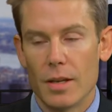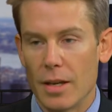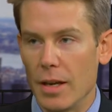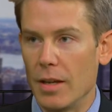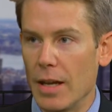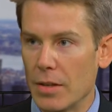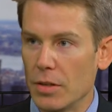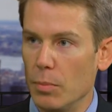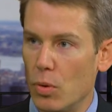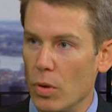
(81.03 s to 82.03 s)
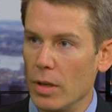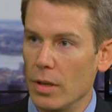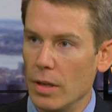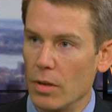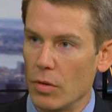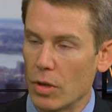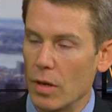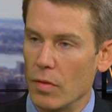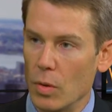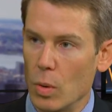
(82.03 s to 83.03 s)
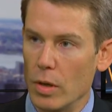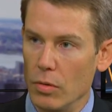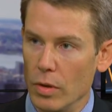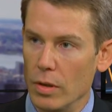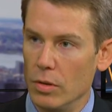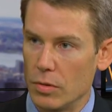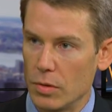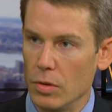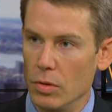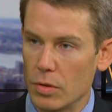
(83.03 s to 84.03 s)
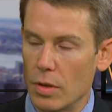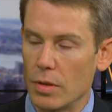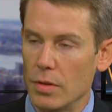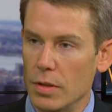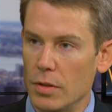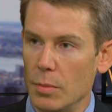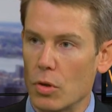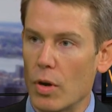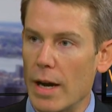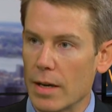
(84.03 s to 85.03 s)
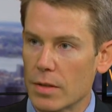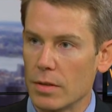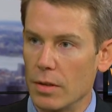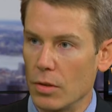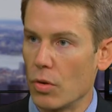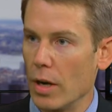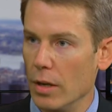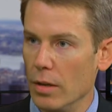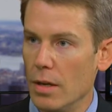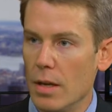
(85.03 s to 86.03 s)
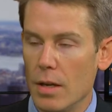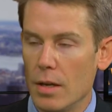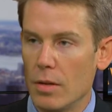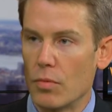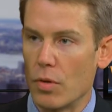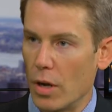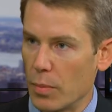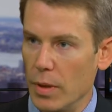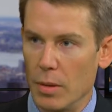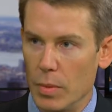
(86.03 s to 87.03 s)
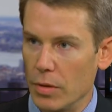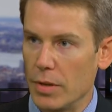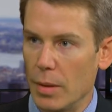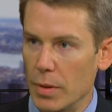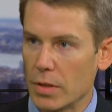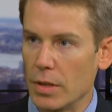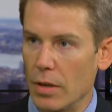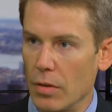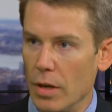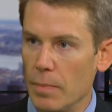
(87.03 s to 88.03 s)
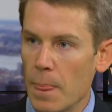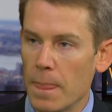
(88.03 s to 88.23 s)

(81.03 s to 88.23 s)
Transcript: And that's a point in a recovery where you really do start to see some cracks in credit, froth being built up, et cetera.